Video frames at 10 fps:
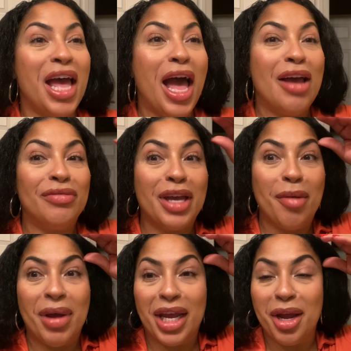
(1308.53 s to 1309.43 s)
I
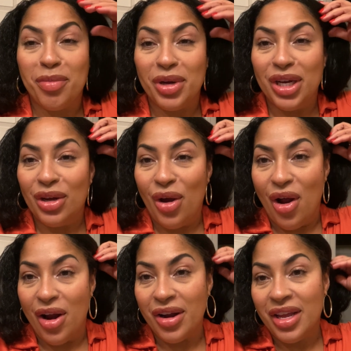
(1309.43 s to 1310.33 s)
forgot my camera in the
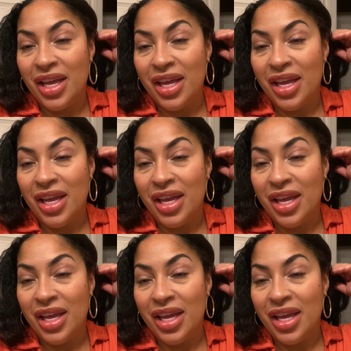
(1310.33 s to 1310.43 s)
car.